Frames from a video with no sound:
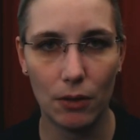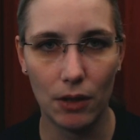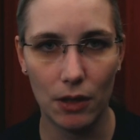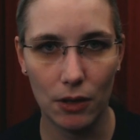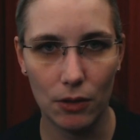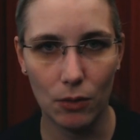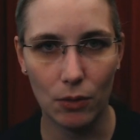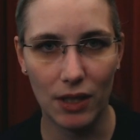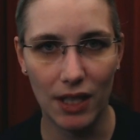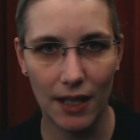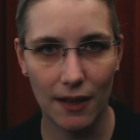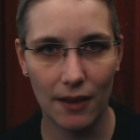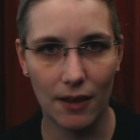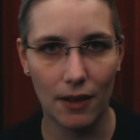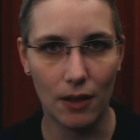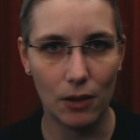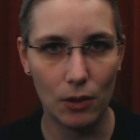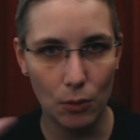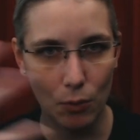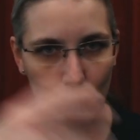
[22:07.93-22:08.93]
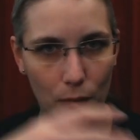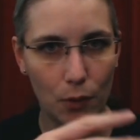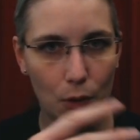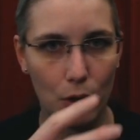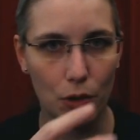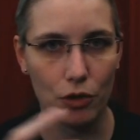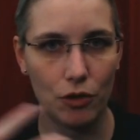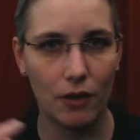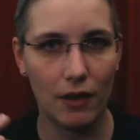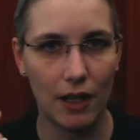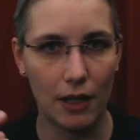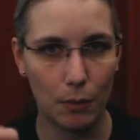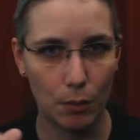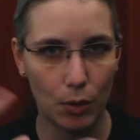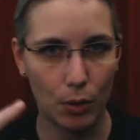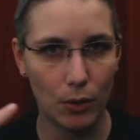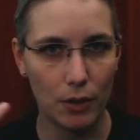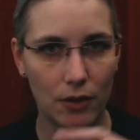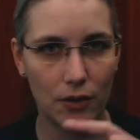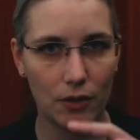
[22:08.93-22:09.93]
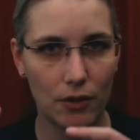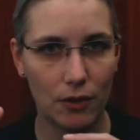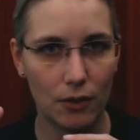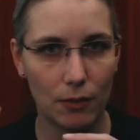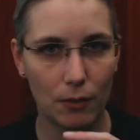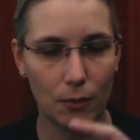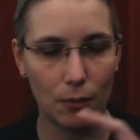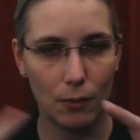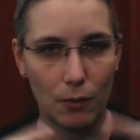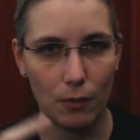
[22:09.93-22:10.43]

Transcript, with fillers: order to get the new version that points